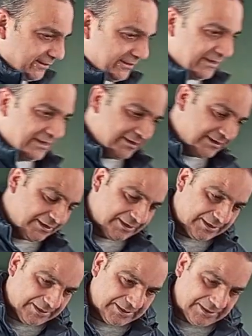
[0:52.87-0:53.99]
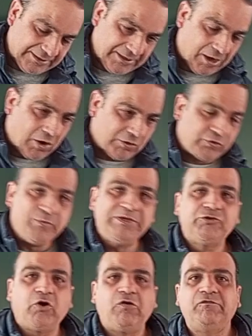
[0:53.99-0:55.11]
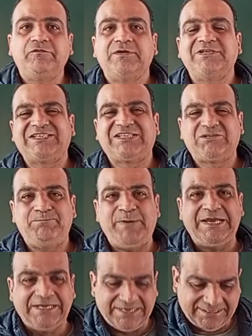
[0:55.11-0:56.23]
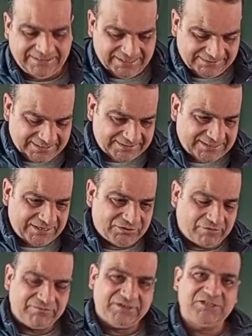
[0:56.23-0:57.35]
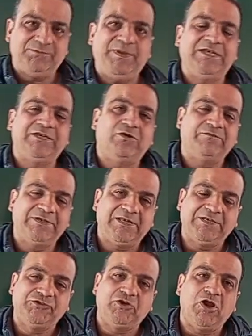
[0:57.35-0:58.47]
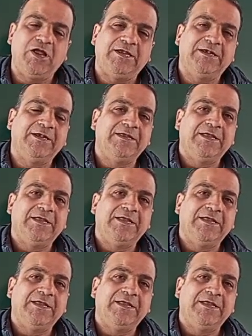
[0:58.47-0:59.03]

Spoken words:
the argument of spin, the existence of spin of an electron,